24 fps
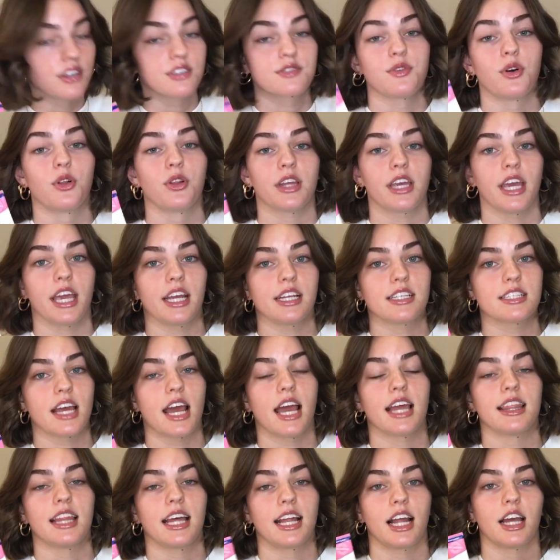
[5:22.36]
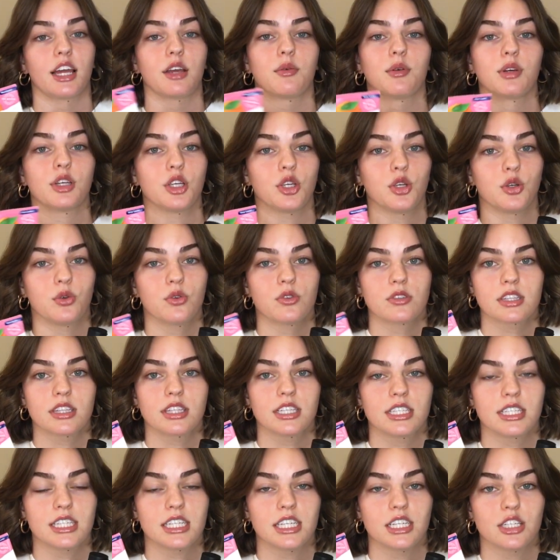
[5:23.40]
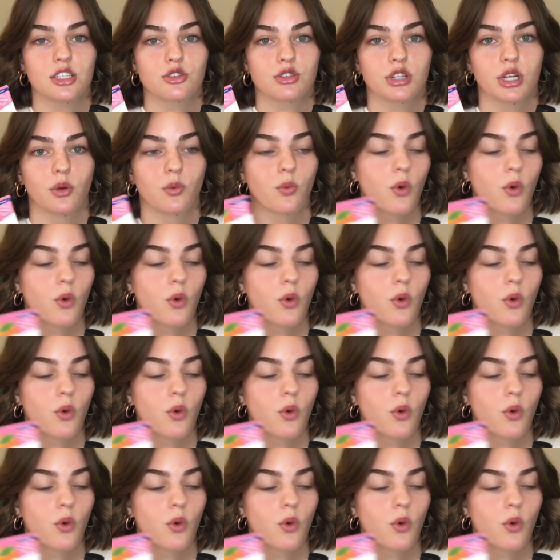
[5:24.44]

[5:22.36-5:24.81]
exfoliate, and then I will use the tea tree